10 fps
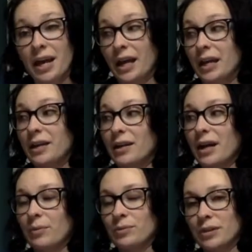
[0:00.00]
and
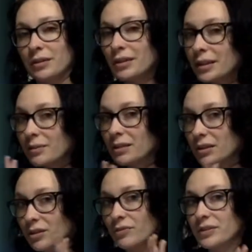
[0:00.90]
I was a little bit
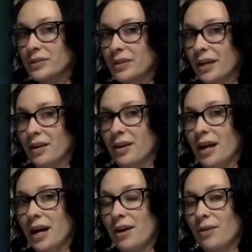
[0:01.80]
nervous at
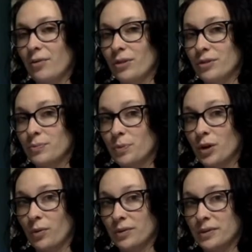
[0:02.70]
how this
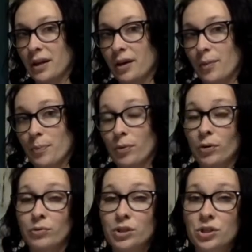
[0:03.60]
book was going to
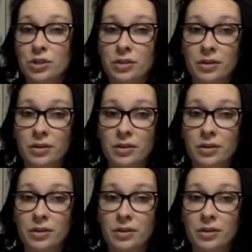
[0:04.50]
approach